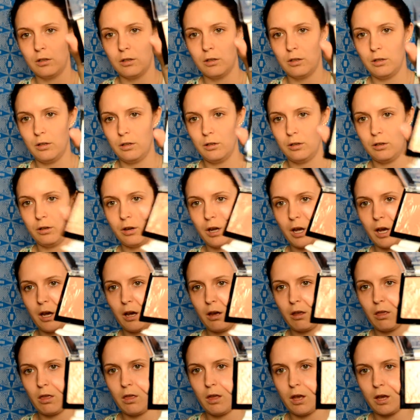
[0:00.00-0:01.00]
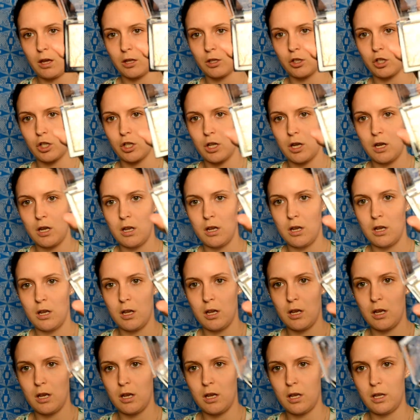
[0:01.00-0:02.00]
Look how that
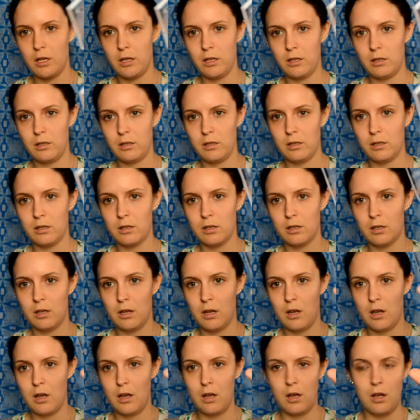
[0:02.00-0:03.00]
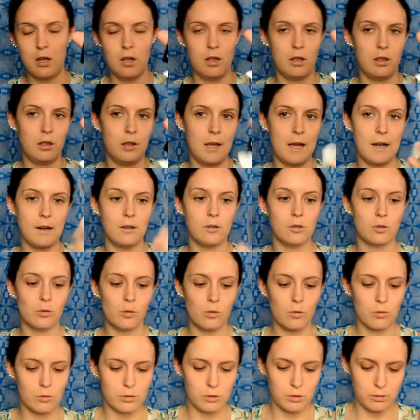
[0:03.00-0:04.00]
shines. That is
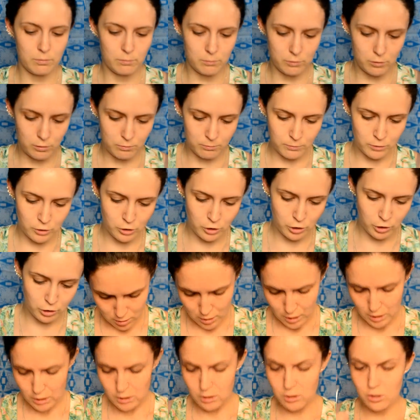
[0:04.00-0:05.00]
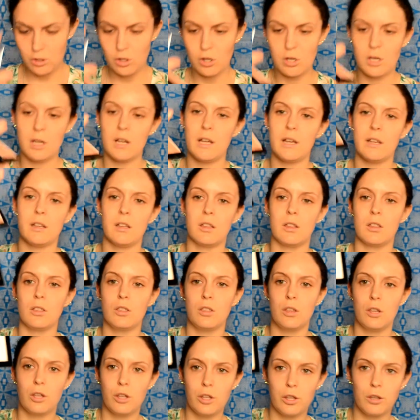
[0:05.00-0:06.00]
awesome. So and it's got like
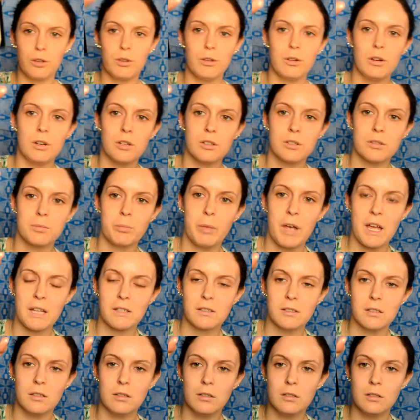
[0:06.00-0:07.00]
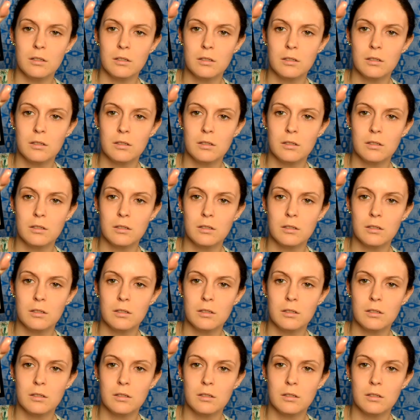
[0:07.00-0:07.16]
the cutest pattern.